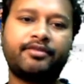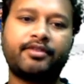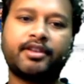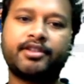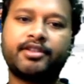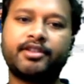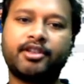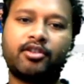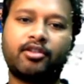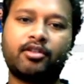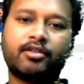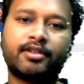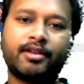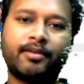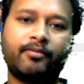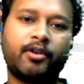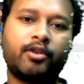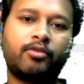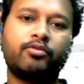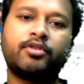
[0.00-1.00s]
first year or
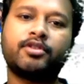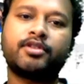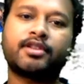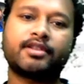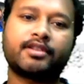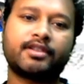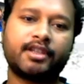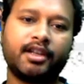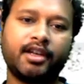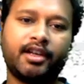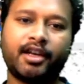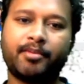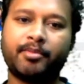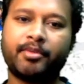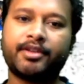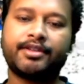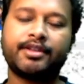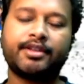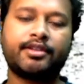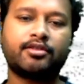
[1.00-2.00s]
someone who is still in
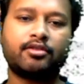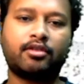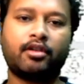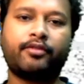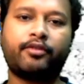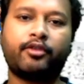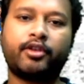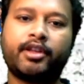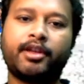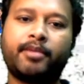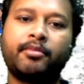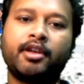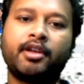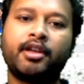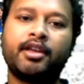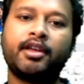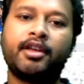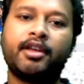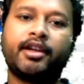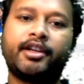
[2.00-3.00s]
M.Sc. It's not for them.
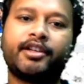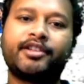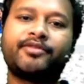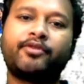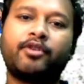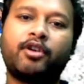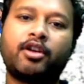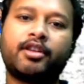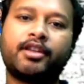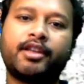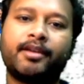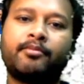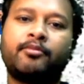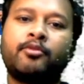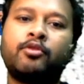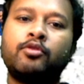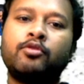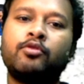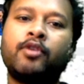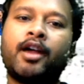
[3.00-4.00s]
It's for
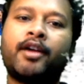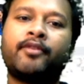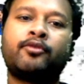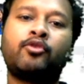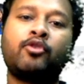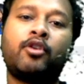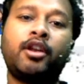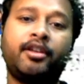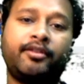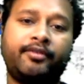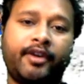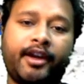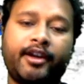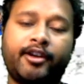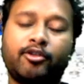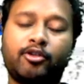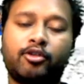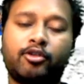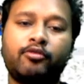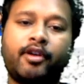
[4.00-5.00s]
them who have qualified
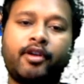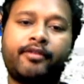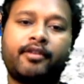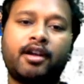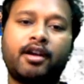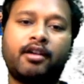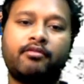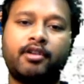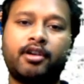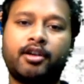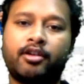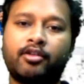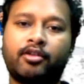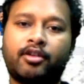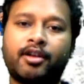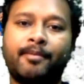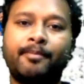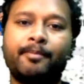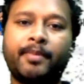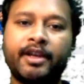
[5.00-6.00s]
or who have covered or
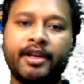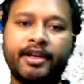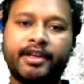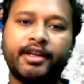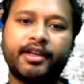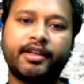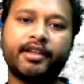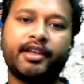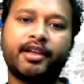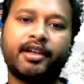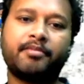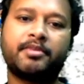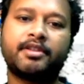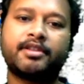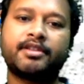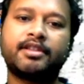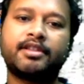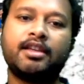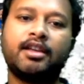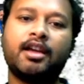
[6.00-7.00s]
completed their
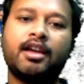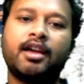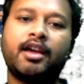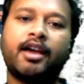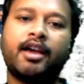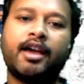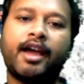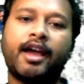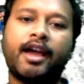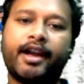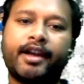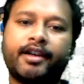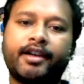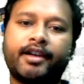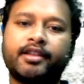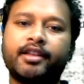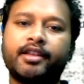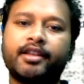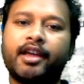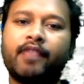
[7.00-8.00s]
M.Sc. and
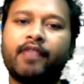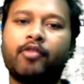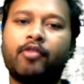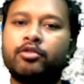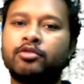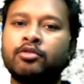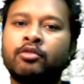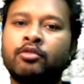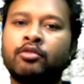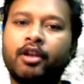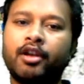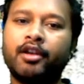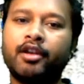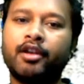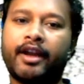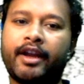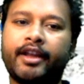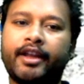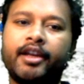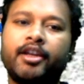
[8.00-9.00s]
they have also
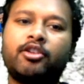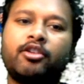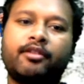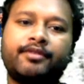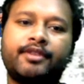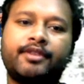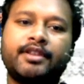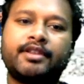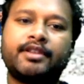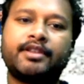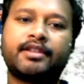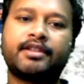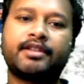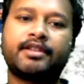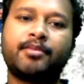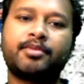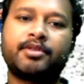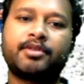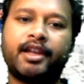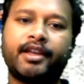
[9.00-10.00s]
qualified any of these
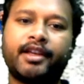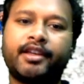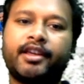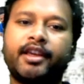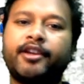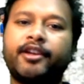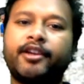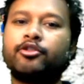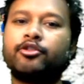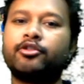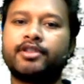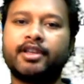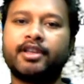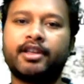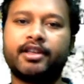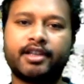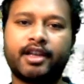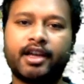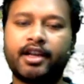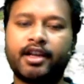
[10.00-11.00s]
exams like GATE or
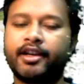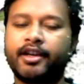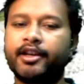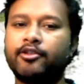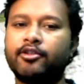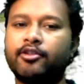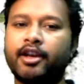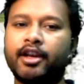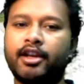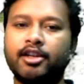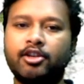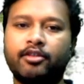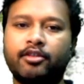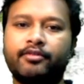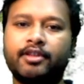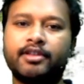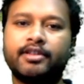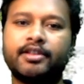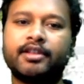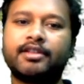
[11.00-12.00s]
CSIRnet or any of
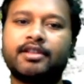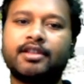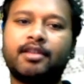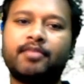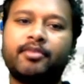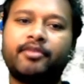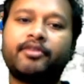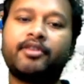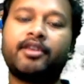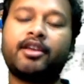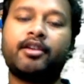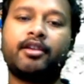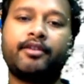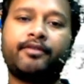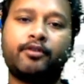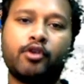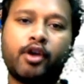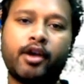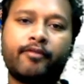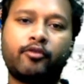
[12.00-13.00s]
these exams. If
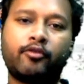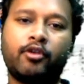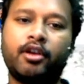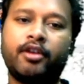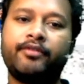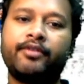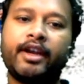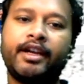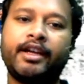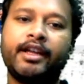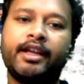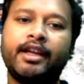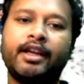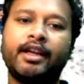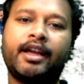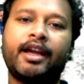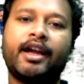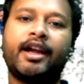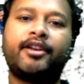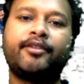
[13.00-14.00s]
you have qualified,
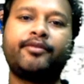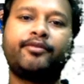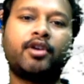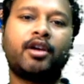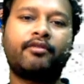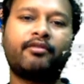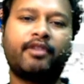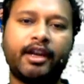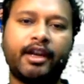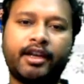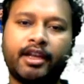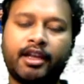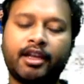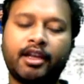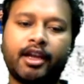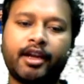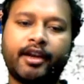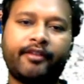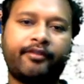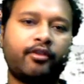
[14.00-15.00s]
and if you are waiting,
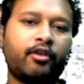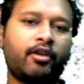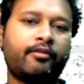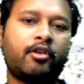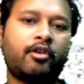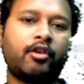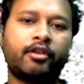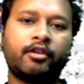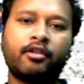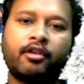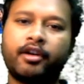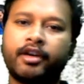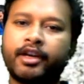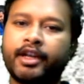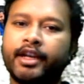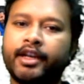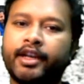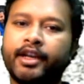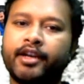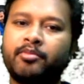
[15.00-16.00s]
and if you have not got
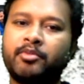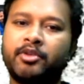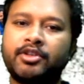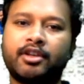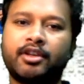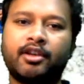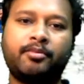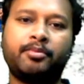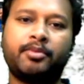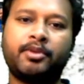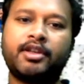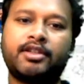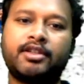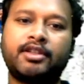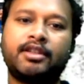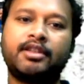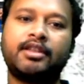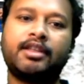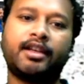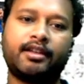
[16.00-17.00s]
any admission in PhD,
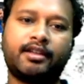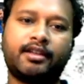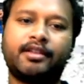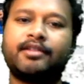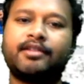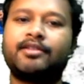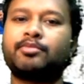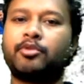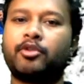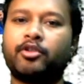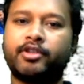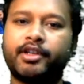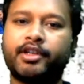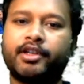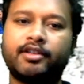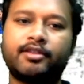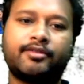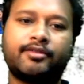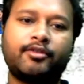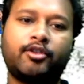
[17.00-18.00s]
then this project
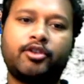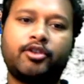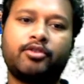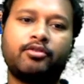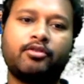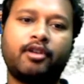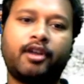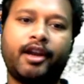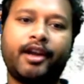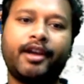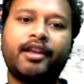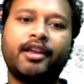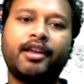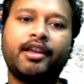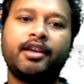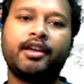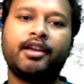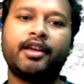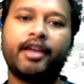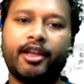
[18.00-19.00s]
is for you. All right.
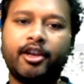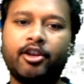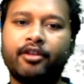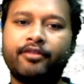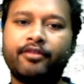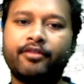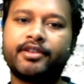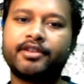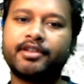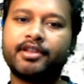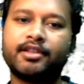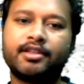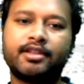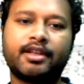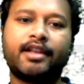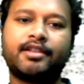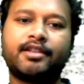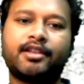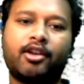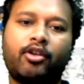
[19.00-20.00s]
Area of research,
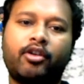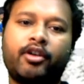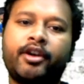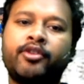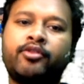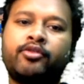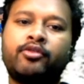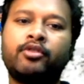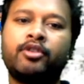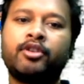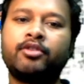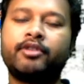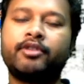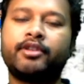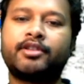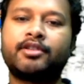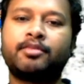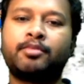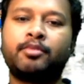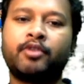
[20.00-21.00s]
as I already told you,
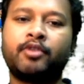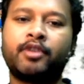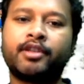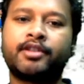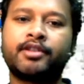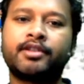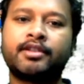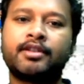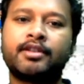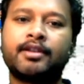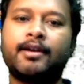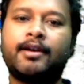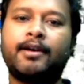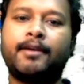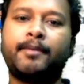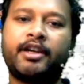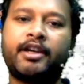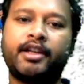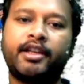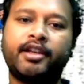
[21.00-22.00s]
it's porous
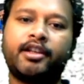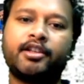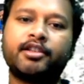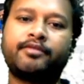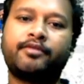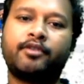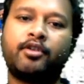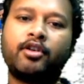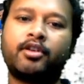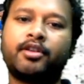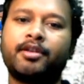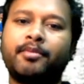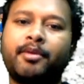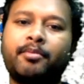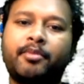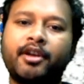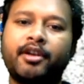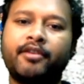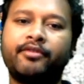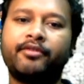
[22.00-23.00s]
materials for the
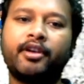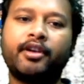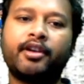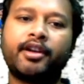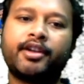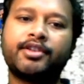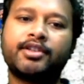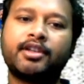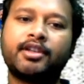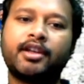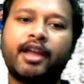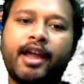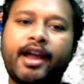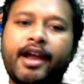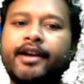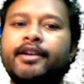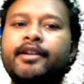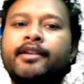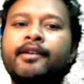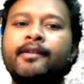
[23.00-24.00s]
membrane filtration
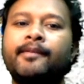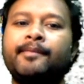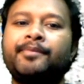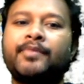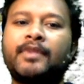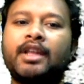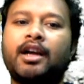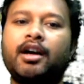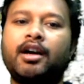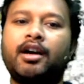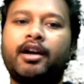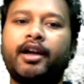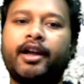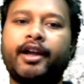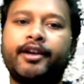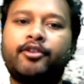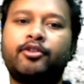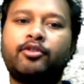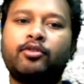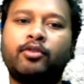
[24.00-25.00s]
and
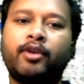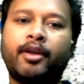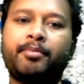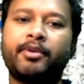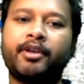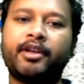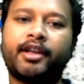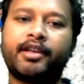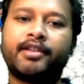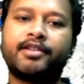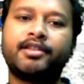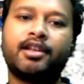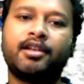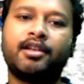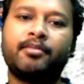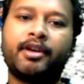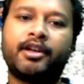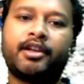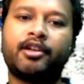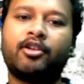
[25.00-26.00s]
heteroepitaxial
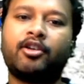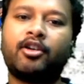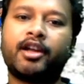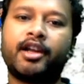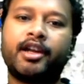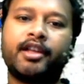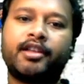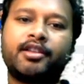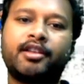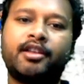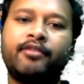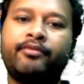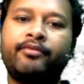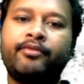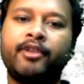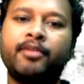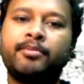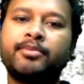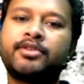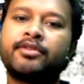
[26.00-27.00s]
metal organic thin
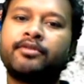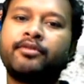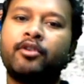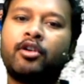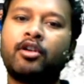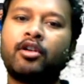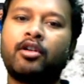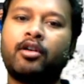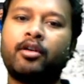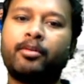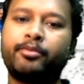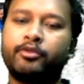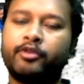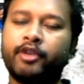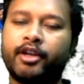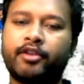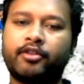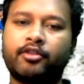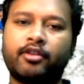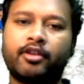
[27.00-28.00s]
films for
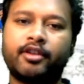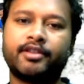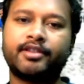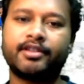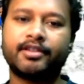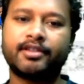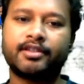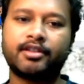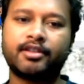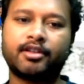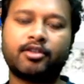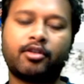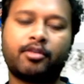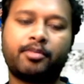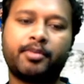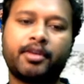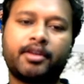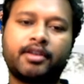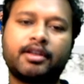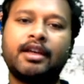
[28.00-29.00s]
optoelectronics. This is the
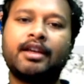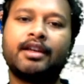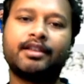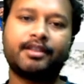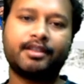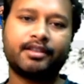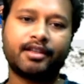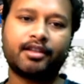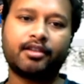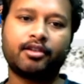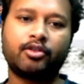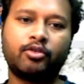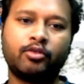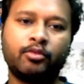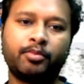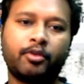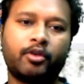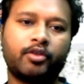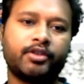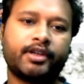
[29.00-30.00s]
topic. These are the two
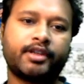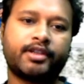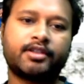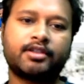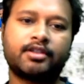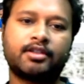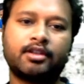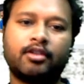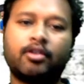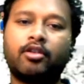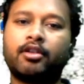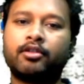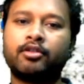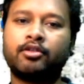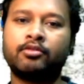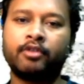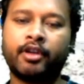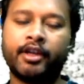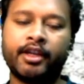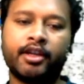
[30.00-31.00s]
projects or
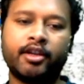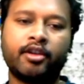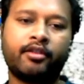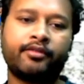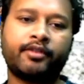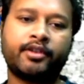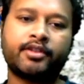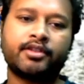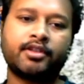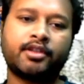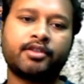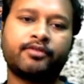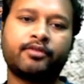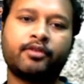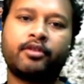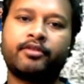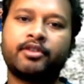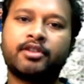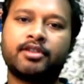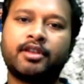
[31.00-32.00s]
two area of research
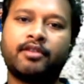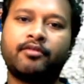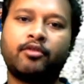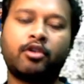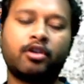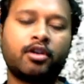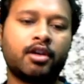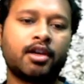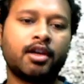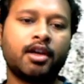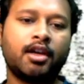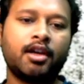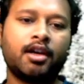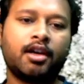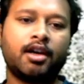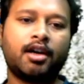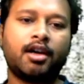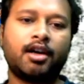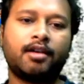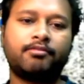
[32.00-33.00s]
for which they want
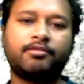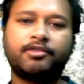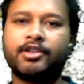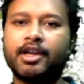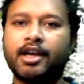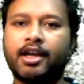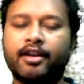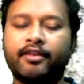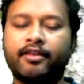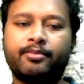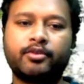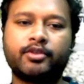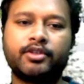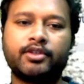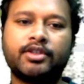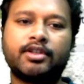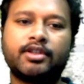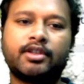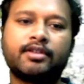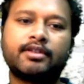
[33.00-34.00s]
JRF
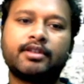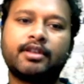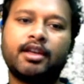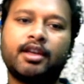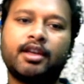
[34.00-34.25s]
positions.